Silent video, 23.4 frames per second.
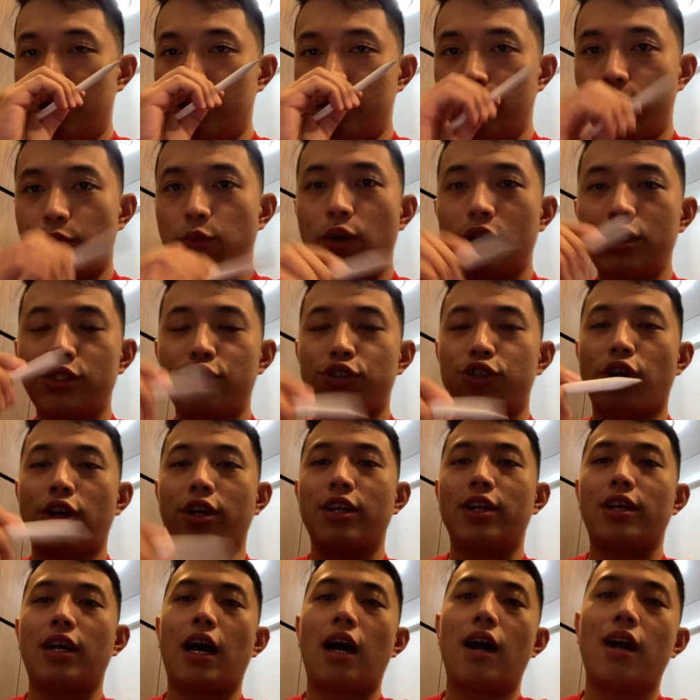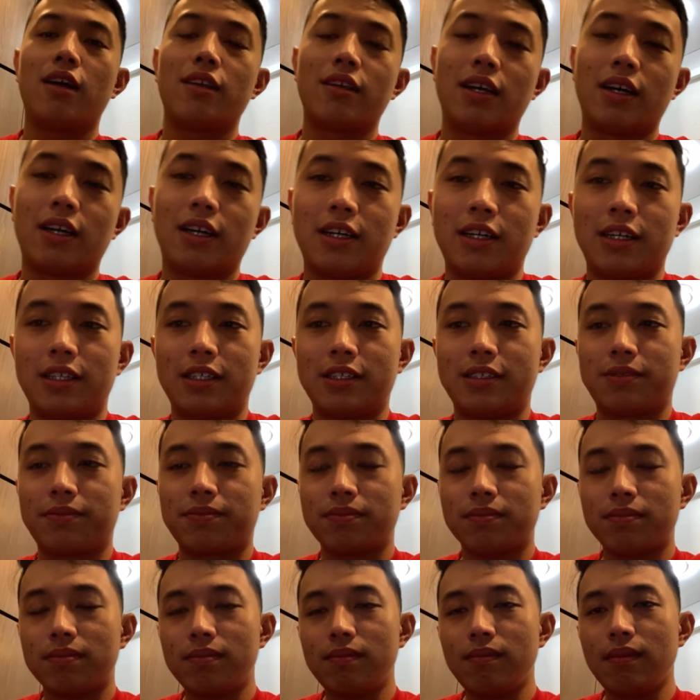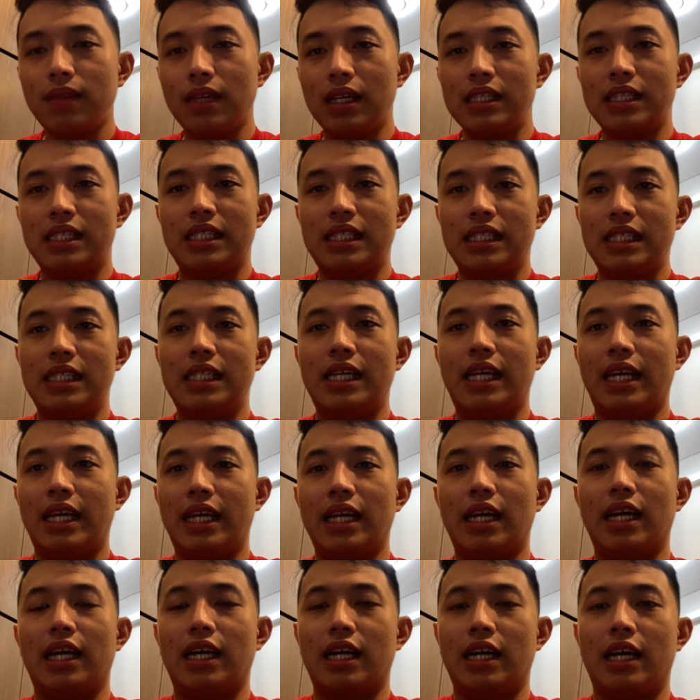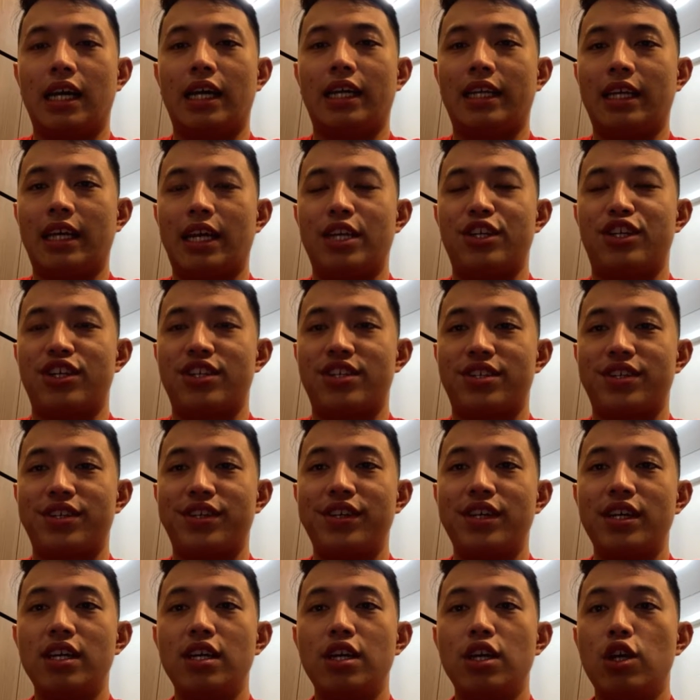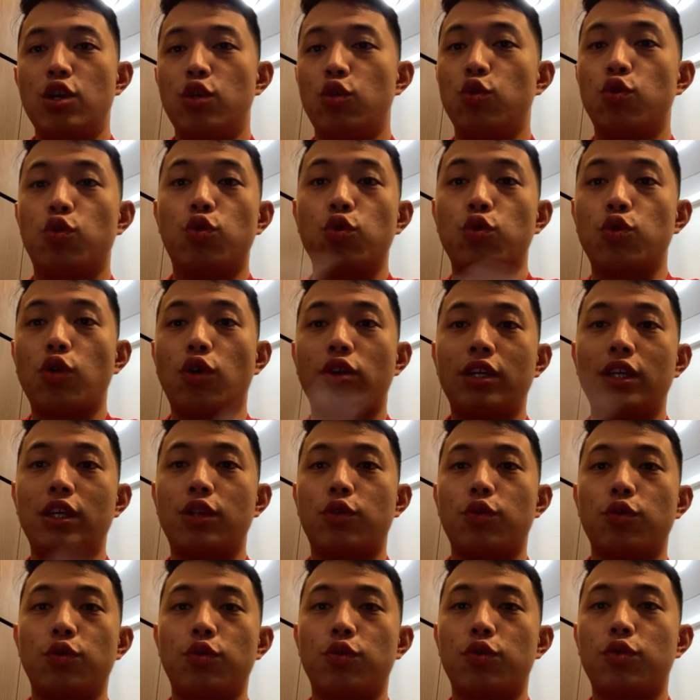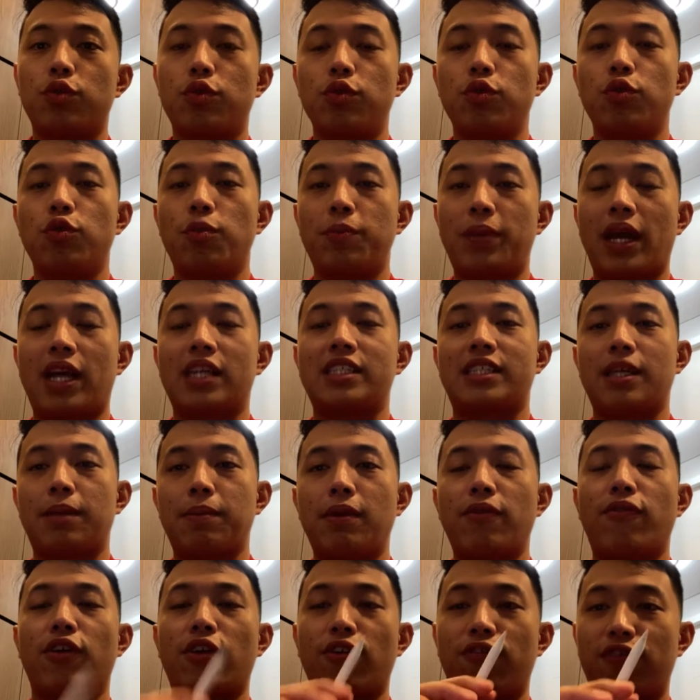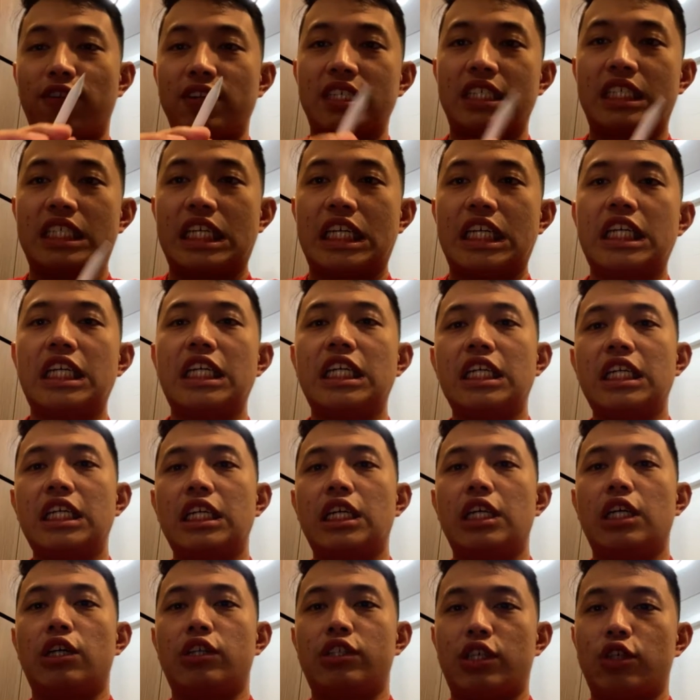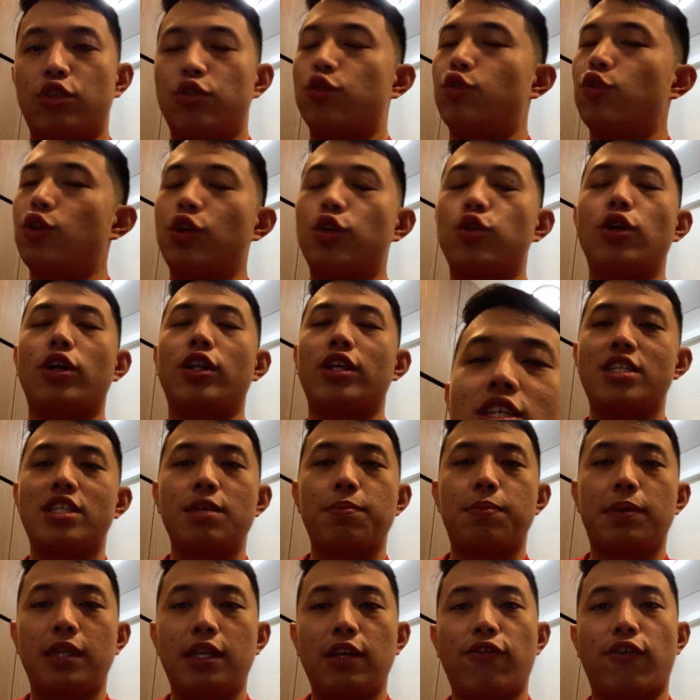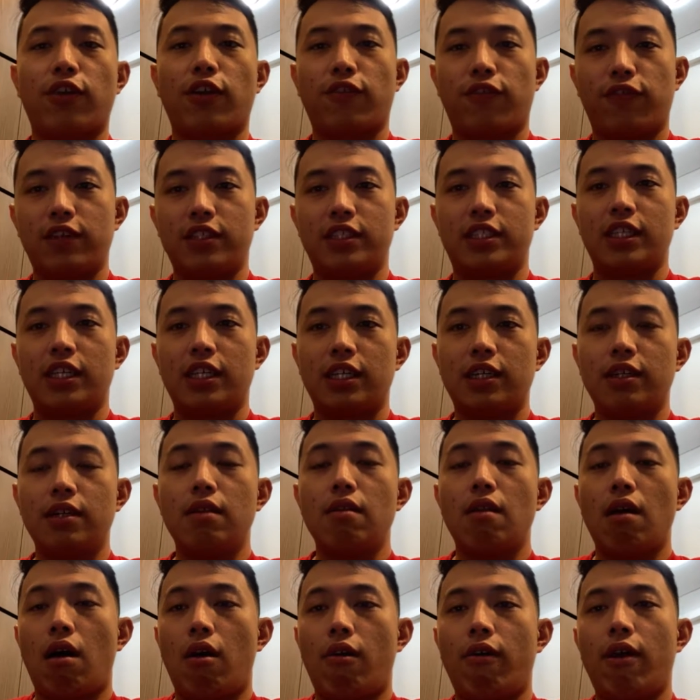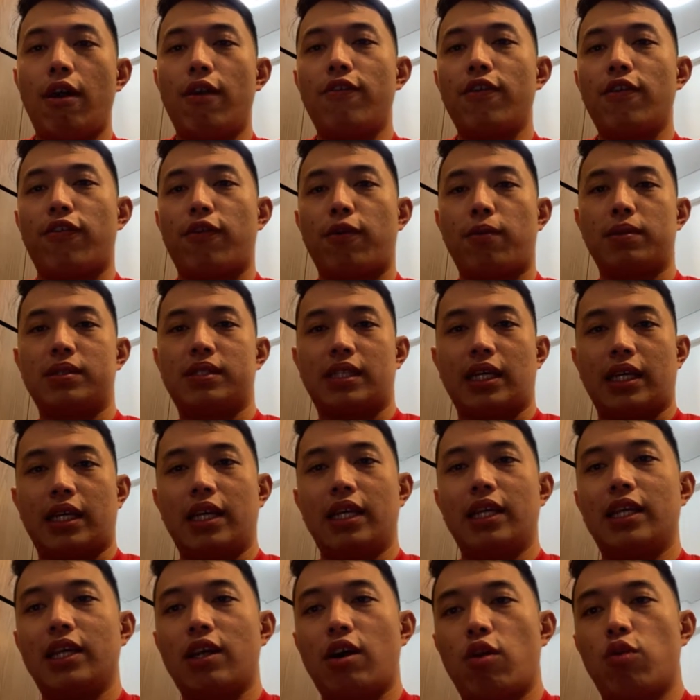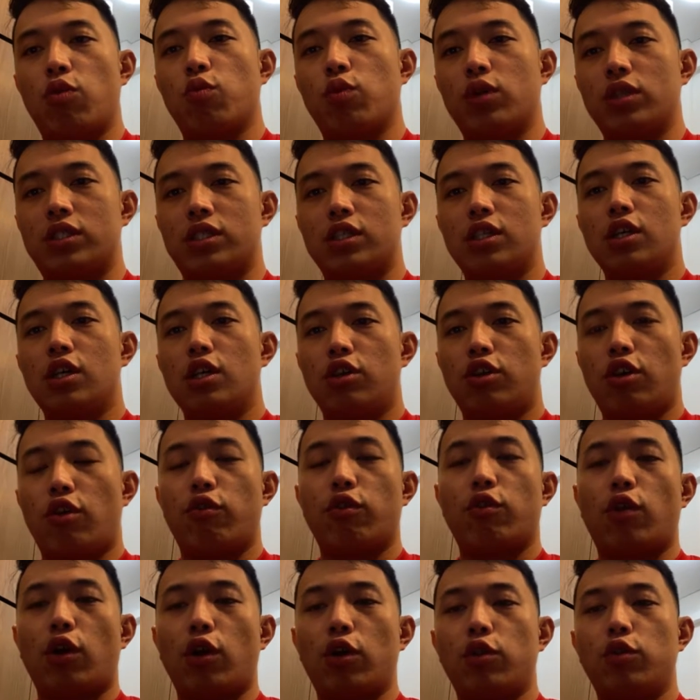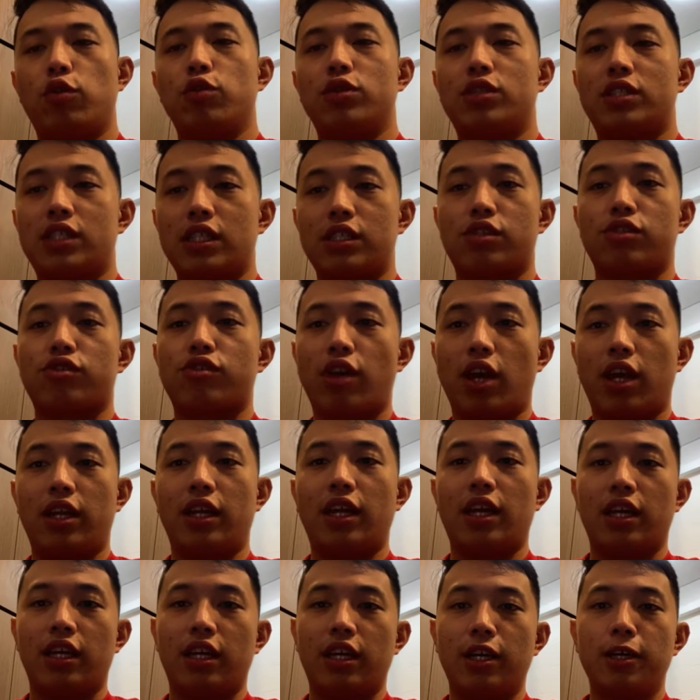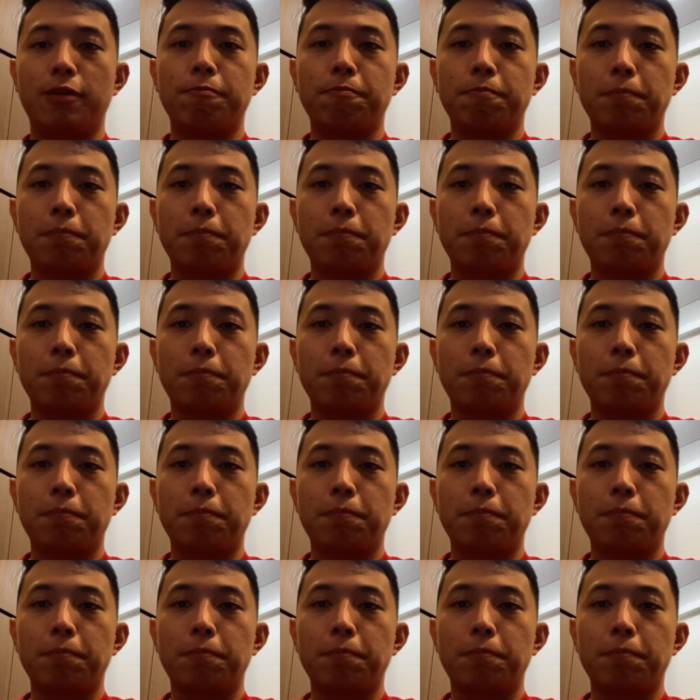Once join the CEA any agency, you do not need to, you will be examined for the first year. So you don't need to do any CPD for the first year. However, from the second year onwards, you're required to do 6 credit a year.